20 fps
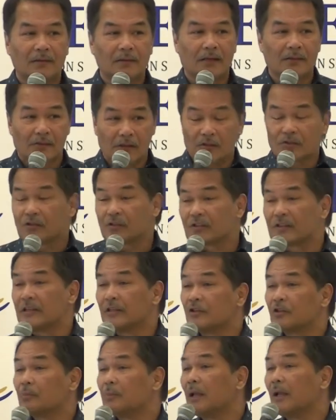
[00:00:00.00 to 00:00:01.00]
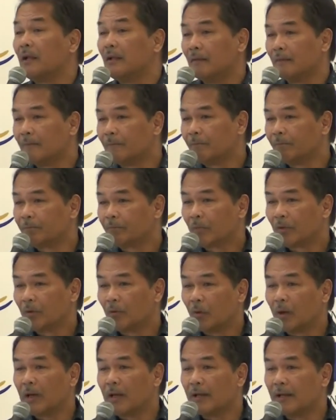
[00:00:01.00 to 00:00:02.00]
That's interesting to me.
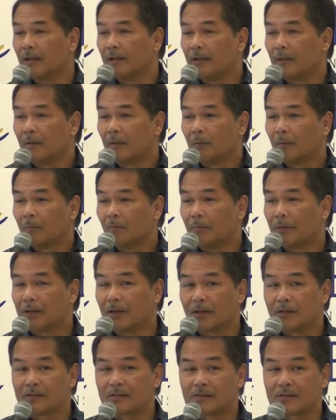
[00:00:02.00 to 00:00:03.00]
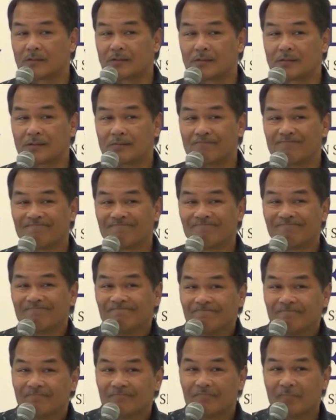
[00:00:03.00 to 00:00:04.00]
Why? Because
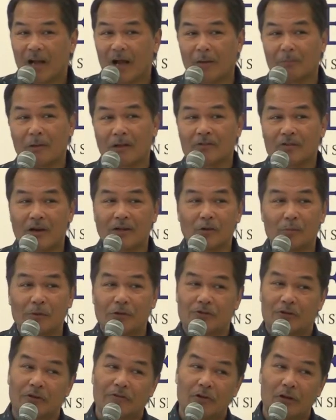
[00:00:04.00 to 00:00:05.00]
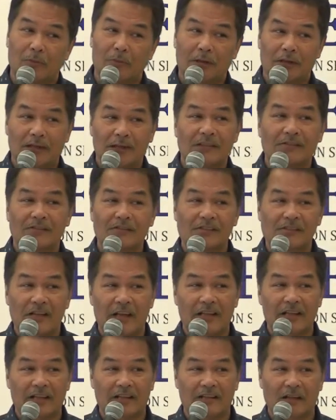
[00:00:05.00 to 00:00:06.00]
I'm not trying to be trivial, but he doesn't
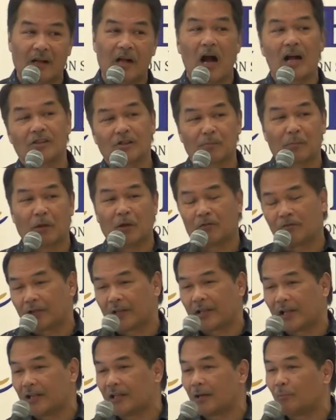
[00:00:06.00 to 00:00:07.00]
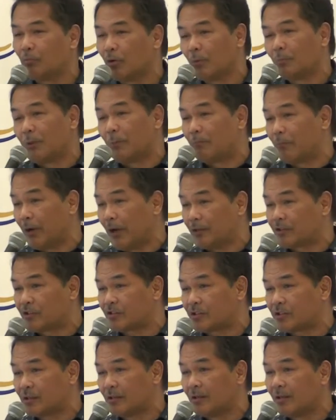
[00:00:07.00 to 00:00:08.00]
say that the gospel of the kingdom will be
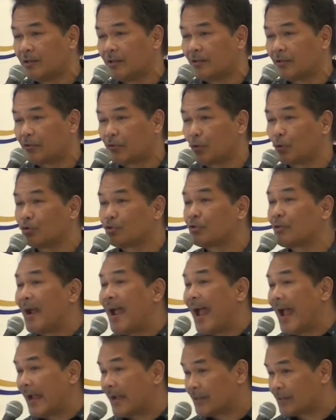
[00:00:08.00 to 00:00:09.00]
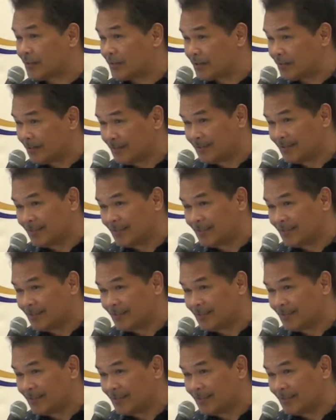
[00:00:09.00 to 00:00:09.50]
preached through tracts.